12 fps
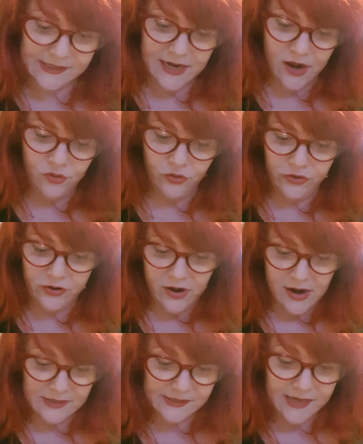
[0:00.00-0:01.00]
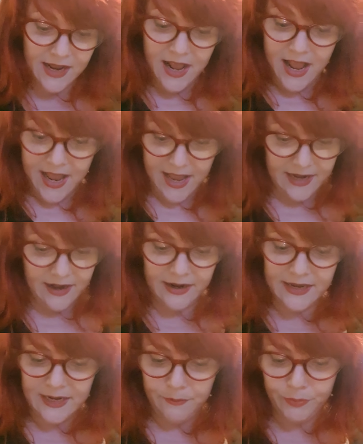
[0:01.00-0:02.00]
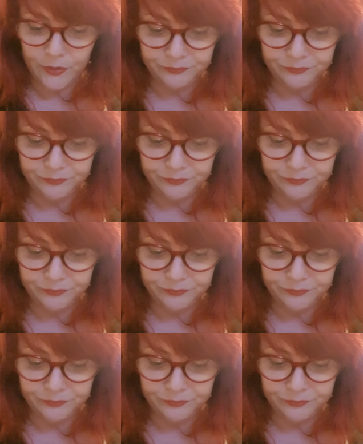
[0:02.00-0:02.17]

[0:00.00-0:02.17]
down on the grass in a heap.